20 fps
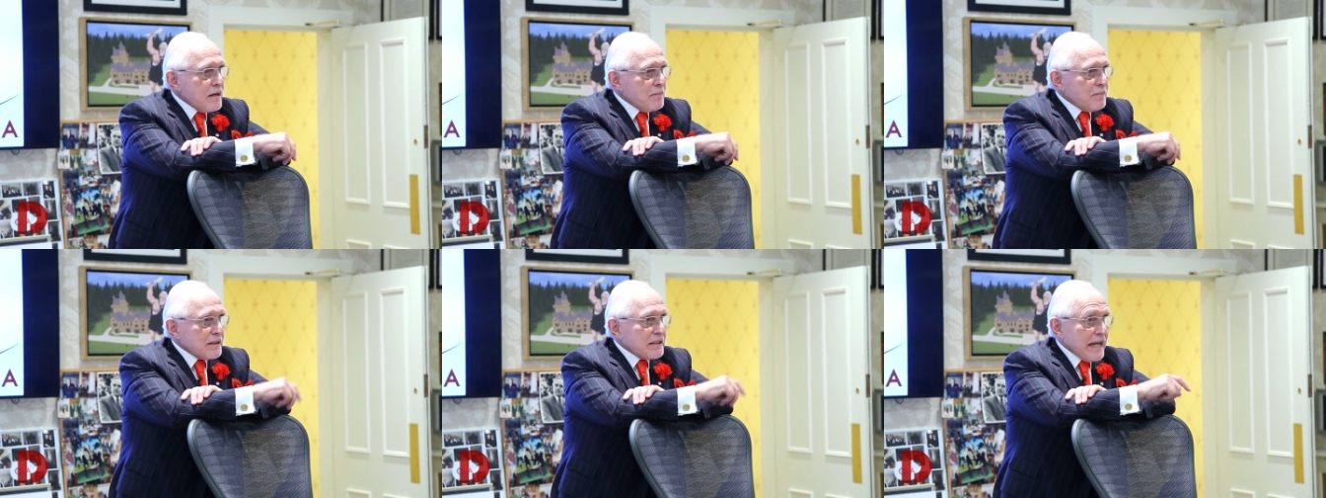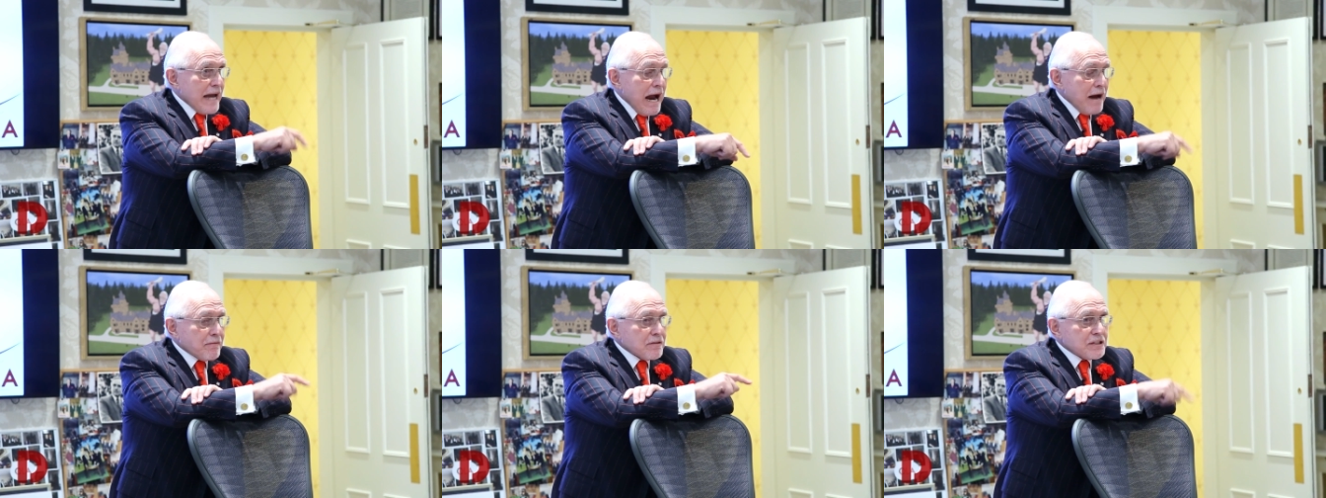but
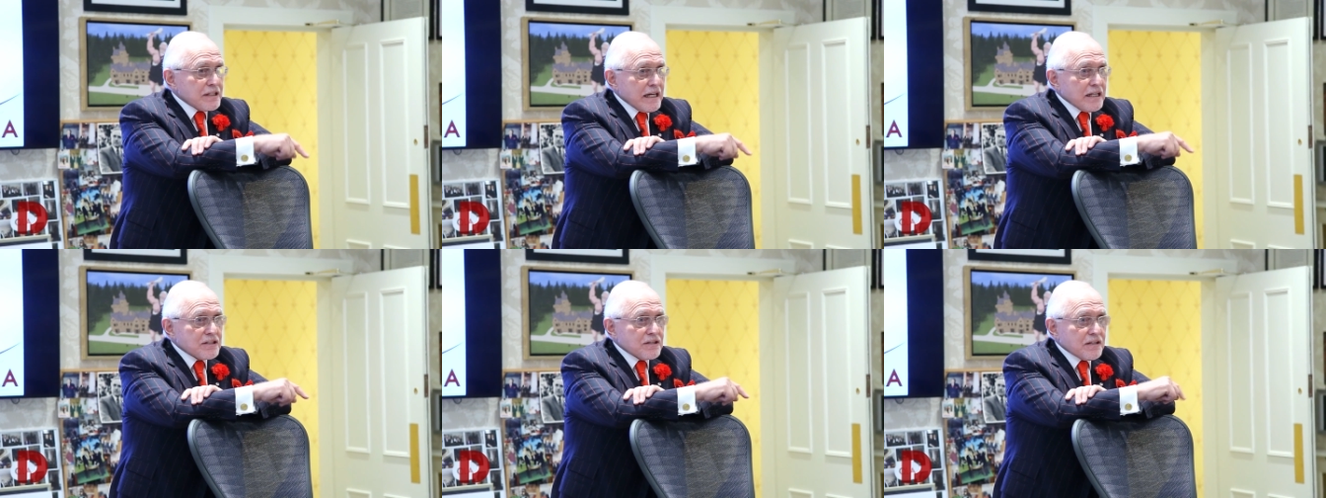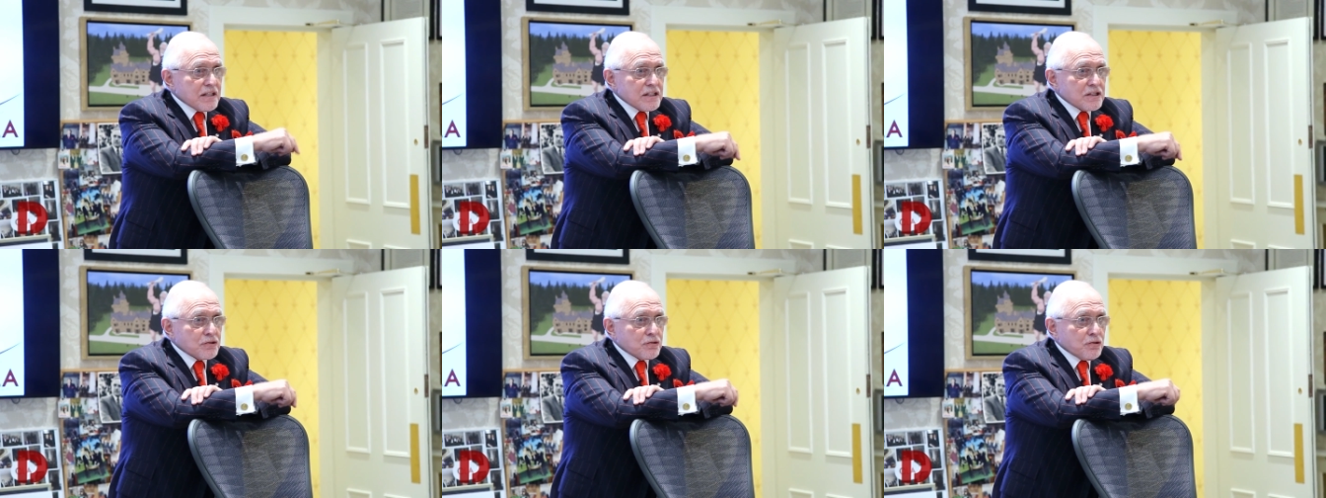the average age
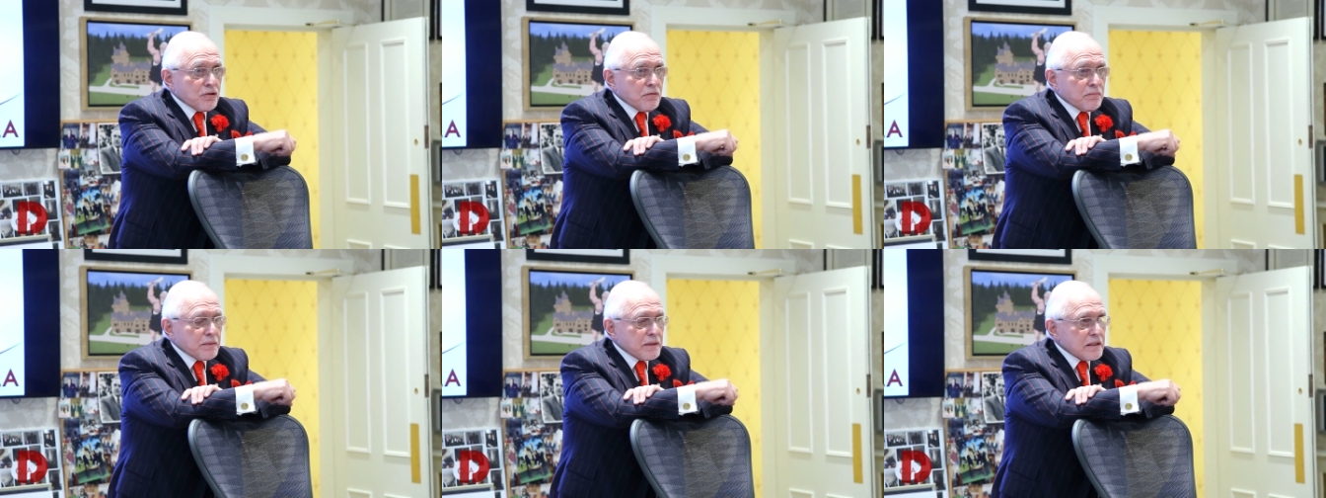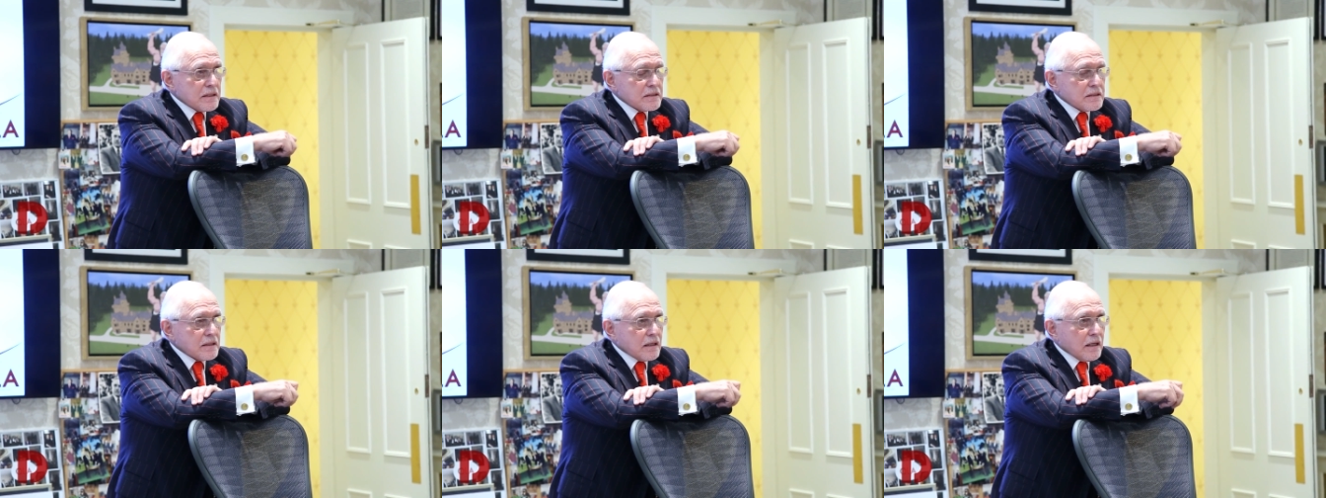of this group
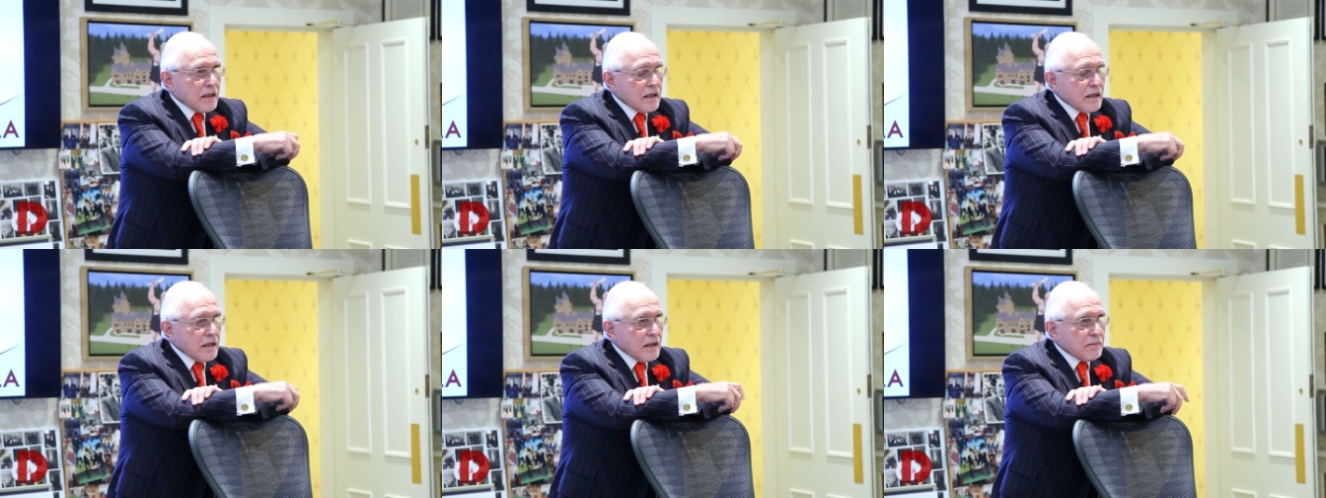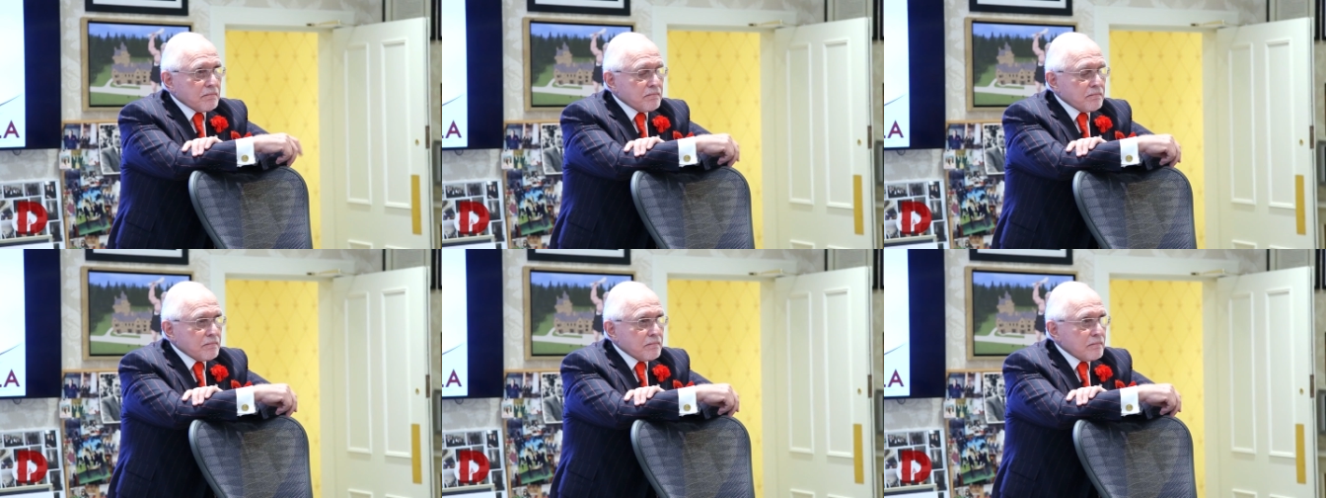is
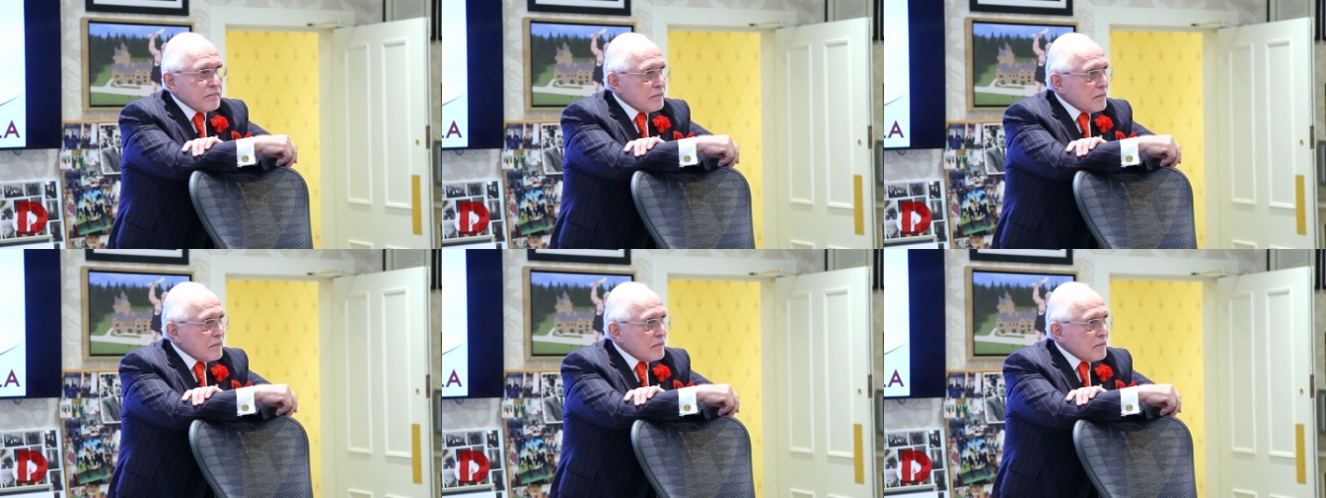um,